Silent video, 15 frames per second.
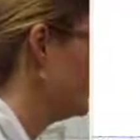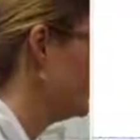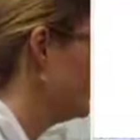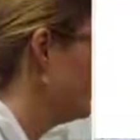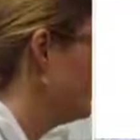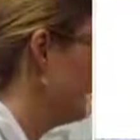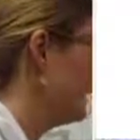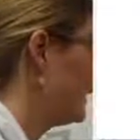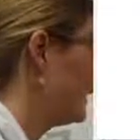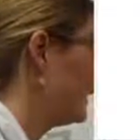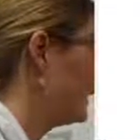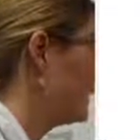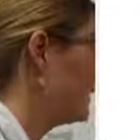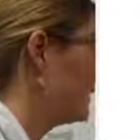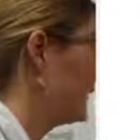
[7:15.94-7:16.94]
here,
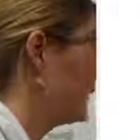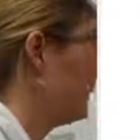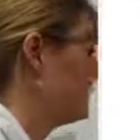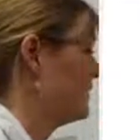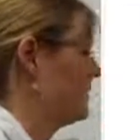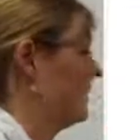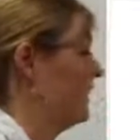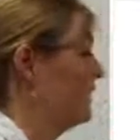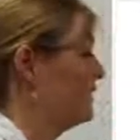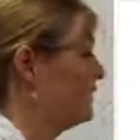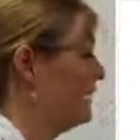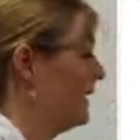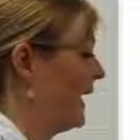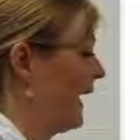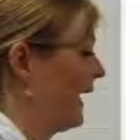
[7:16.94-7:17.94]
extend this tail,